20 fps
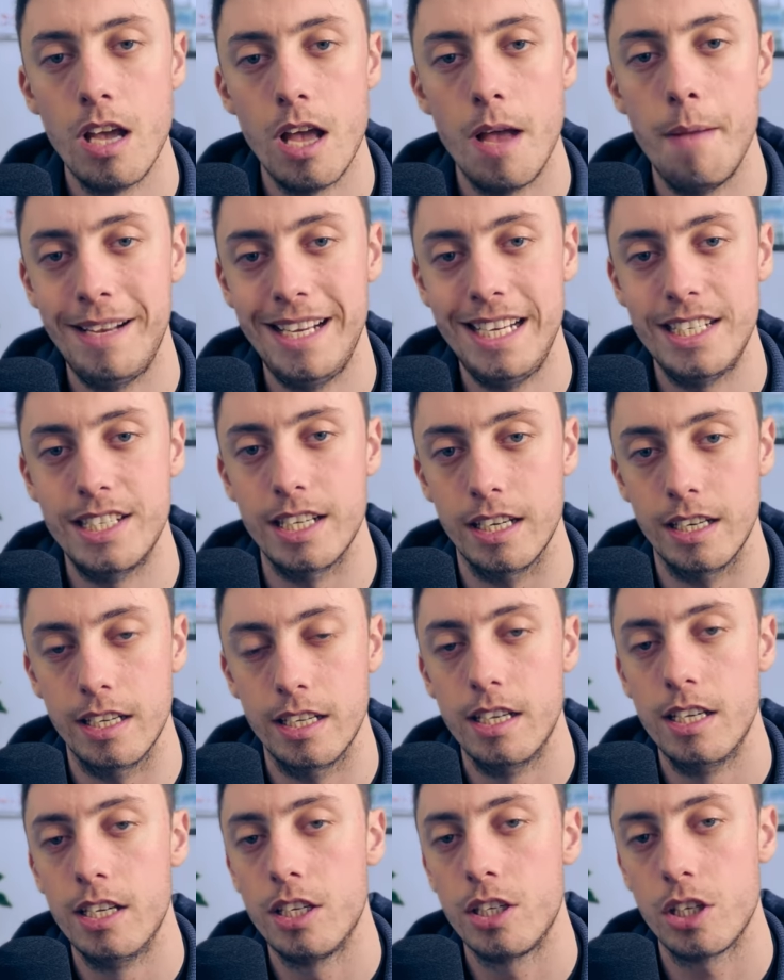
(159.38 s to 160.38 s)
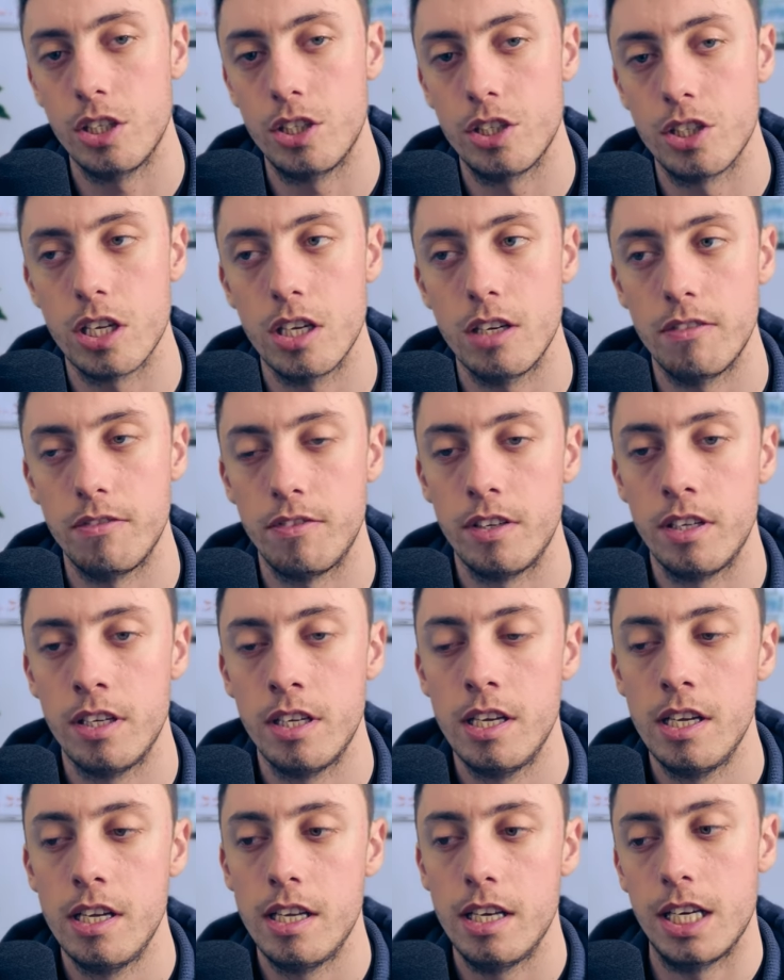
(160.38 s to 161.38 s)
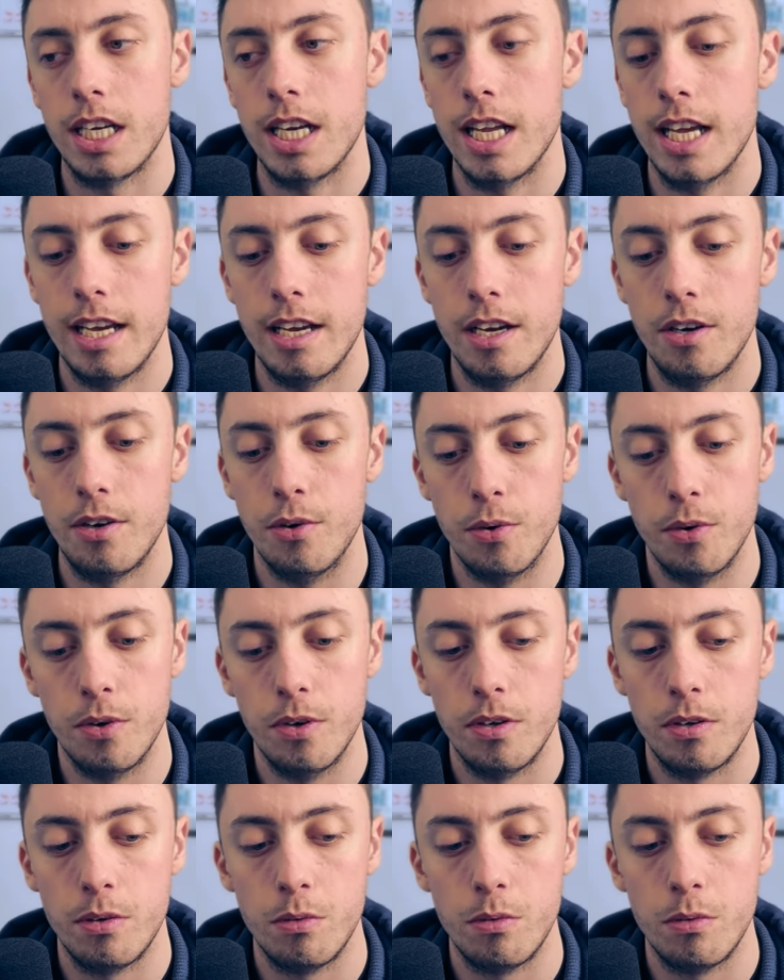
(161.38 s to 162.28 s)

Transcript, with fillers: amazing. Good stuff. Now,